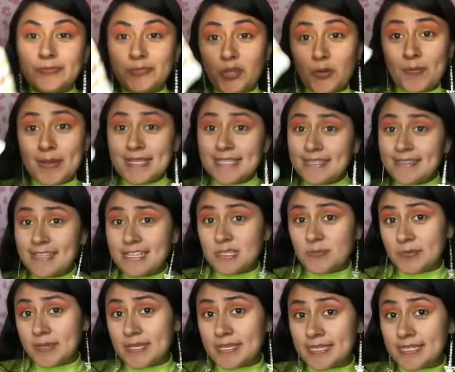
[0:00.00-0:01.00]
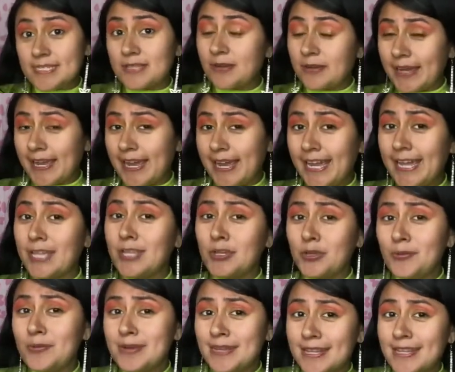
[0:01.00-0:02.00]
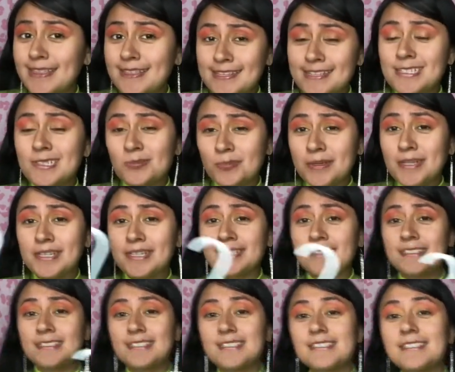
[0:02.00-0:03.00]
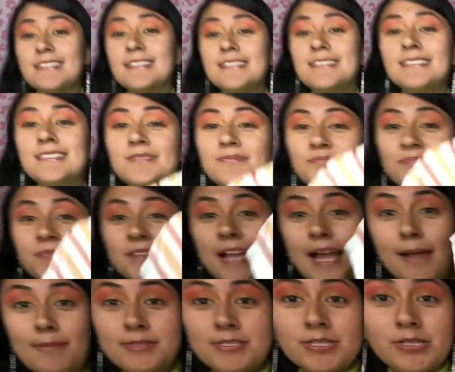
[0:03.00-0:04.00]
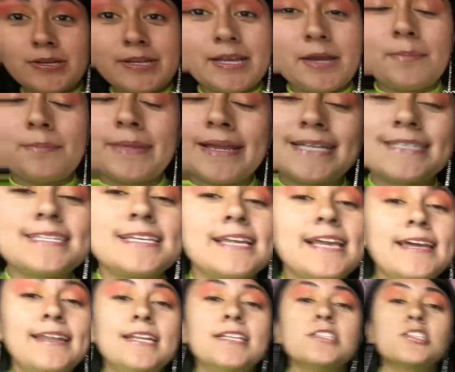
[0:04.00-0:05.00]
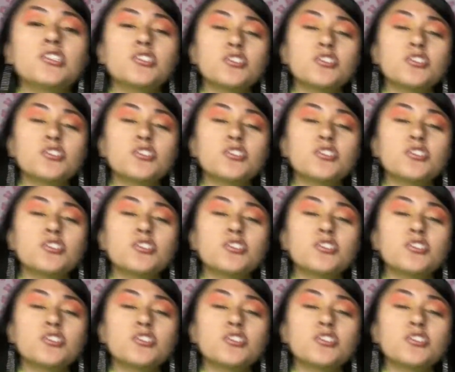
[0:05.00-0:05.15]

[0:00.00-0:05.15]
you're missing this piece, okay? You need this piece. This is absolutely amazing and it's